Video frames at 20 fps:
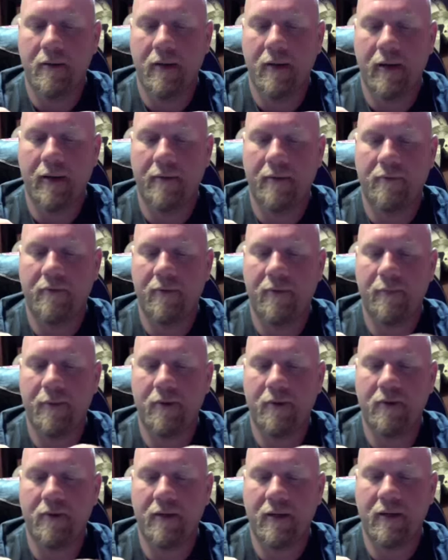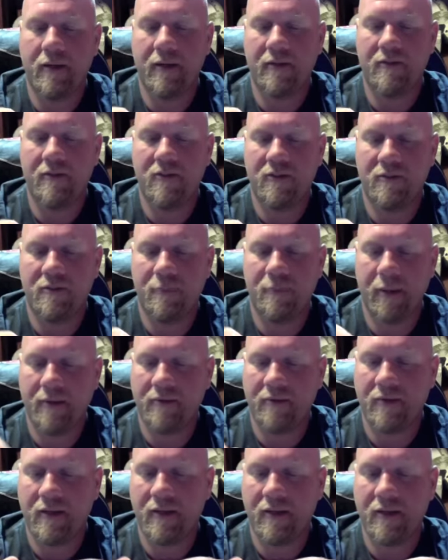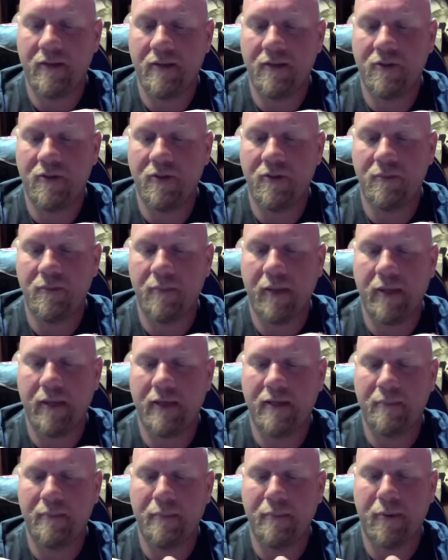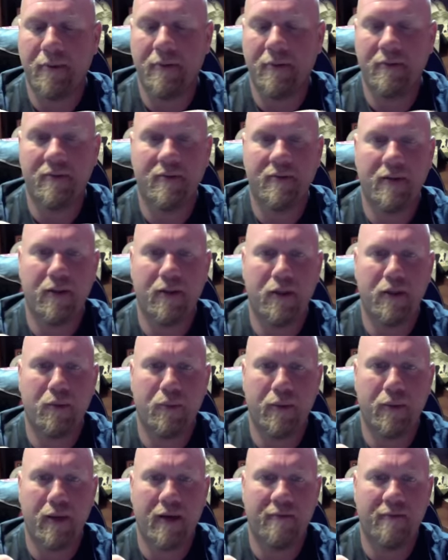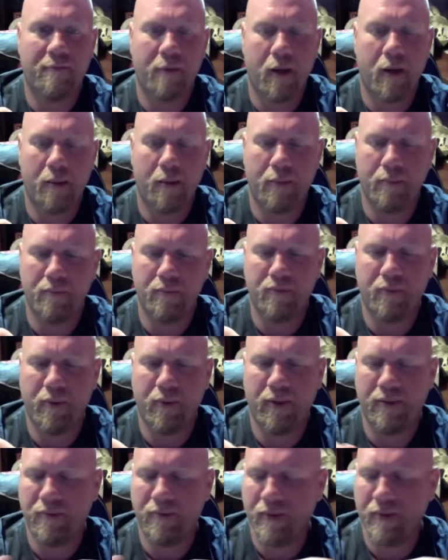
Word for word: And rebuilding it is just basically the two main components that you would have problems with,